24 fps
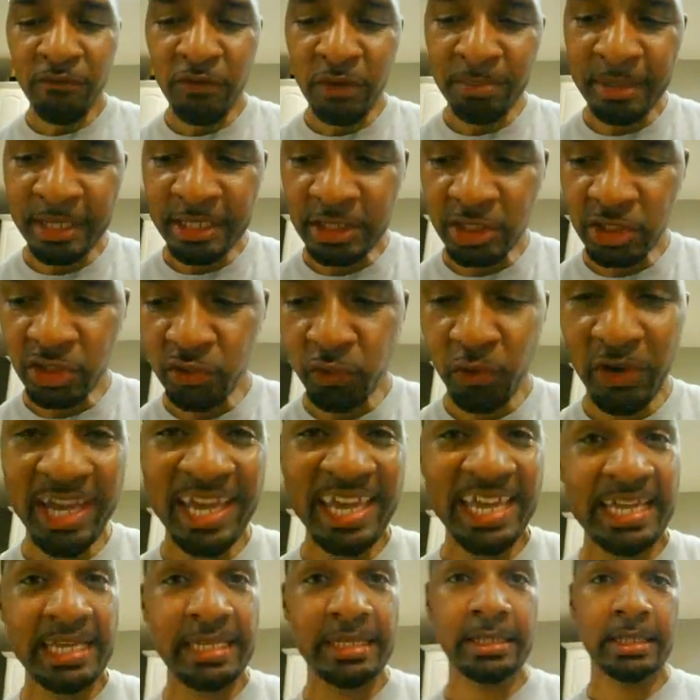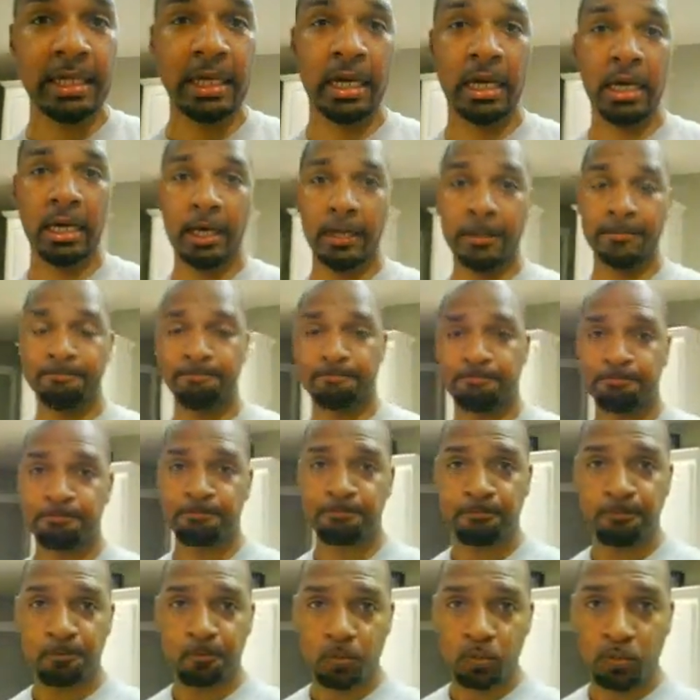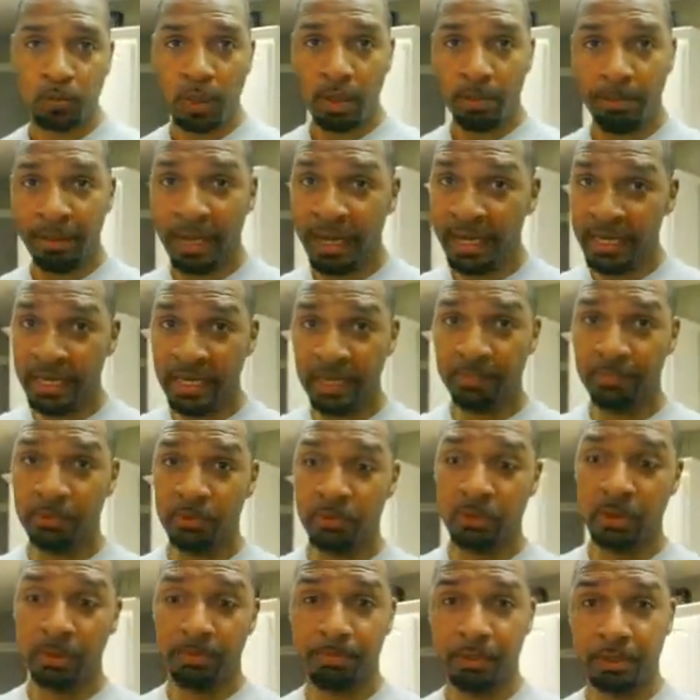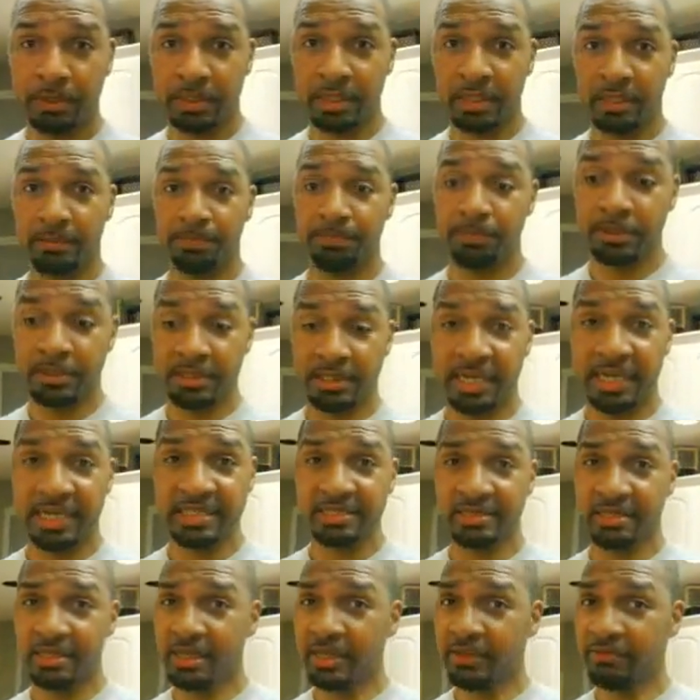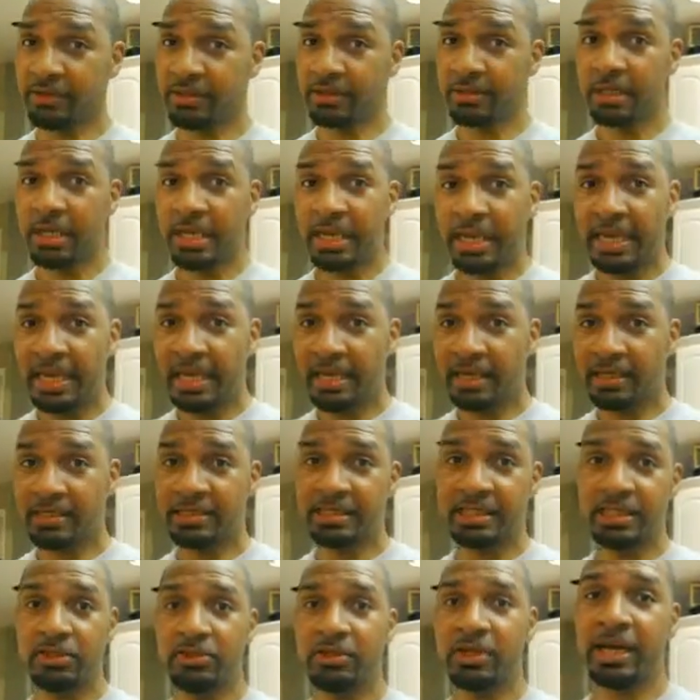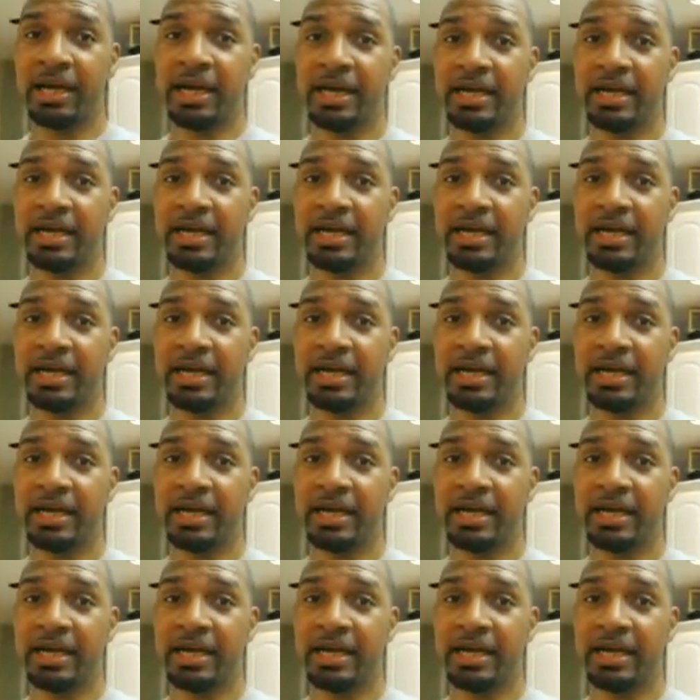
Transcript: from that strained pineapple. Put the cakes in the oven, and I'll see you